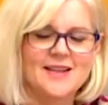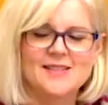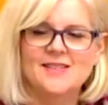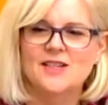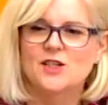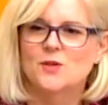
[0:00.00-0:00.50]

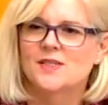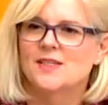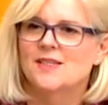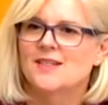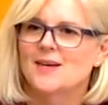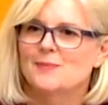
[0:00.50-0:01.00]
constituency
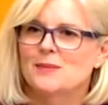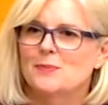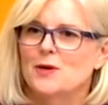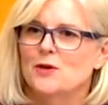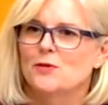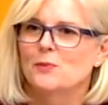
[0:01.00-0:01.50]
statements
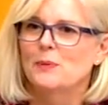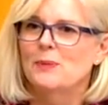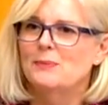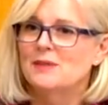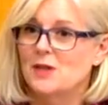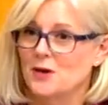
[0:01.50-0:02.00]
by honourable
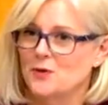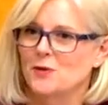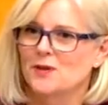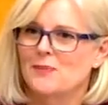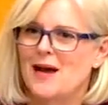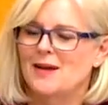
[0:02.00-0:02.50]
members? I
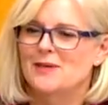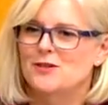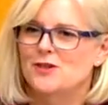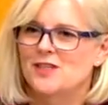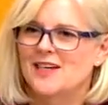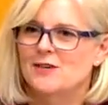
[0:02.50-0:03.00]
call the
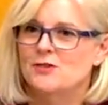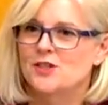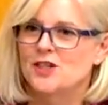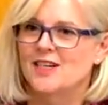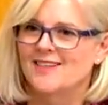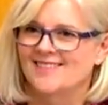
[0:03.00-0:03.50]
Parliamentary Secretary.